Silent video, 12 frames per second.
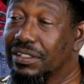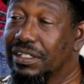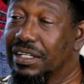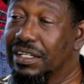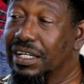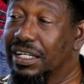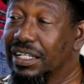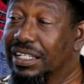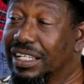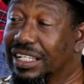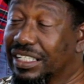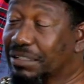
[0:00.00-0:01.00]
a
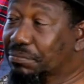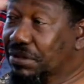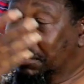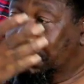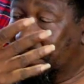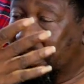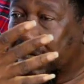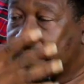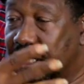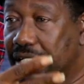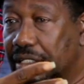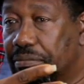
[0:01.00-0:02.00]
a lot of people in
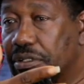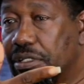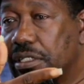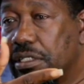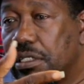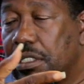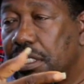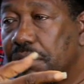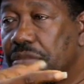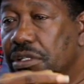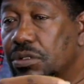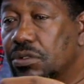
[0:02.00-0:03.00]
Sandy Point have
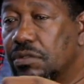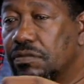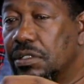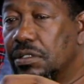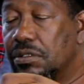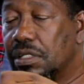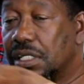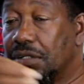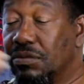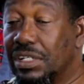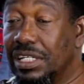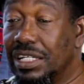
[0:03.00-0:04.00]
been overlooked. And
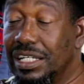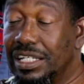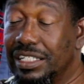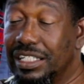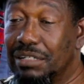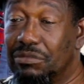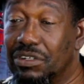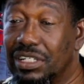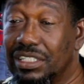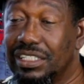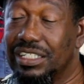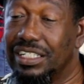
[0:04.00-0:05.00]
when the guy tell me when I
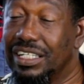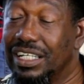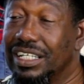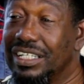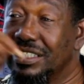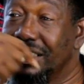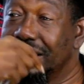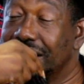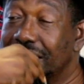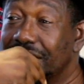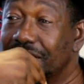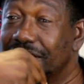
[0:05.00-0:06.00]
said that, he said,
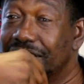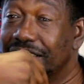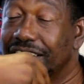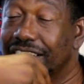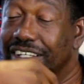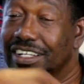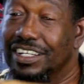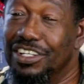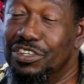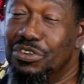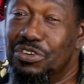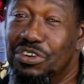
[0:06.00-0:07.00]
Tango,
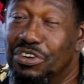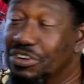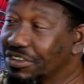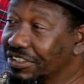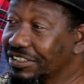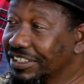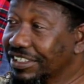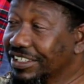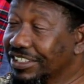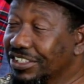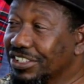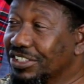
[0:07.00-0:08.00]
you know,
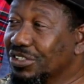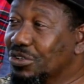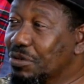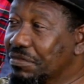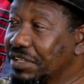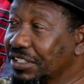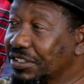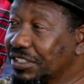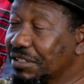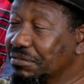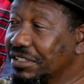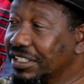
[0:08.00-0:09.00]
you just open me eye to
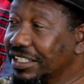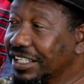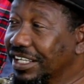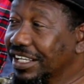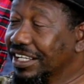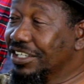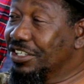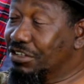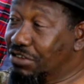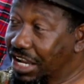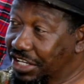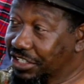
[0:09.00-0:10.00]
something. You're
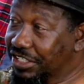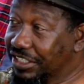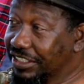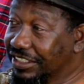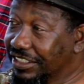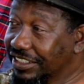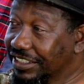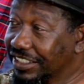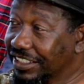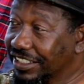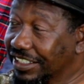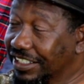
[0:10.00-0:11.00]
right, yeah.
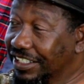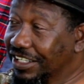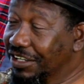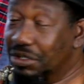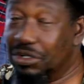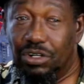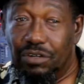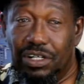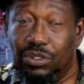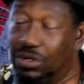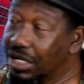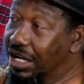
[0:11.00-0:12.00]
We
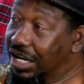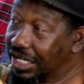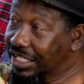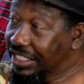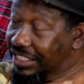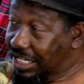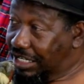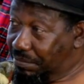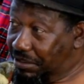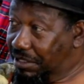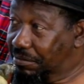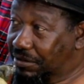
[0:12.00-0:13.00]
overlook all these other
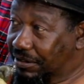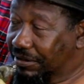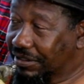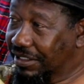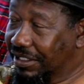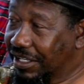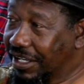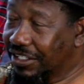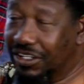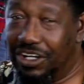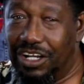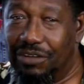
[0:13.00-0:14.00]
people. And
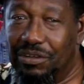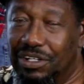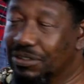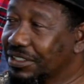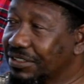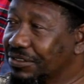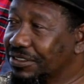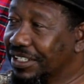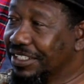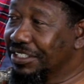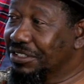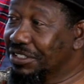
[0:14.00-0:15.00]
all we look.
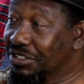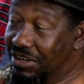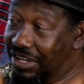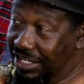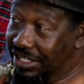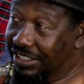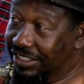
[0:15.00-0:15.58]
Is you all, yeah?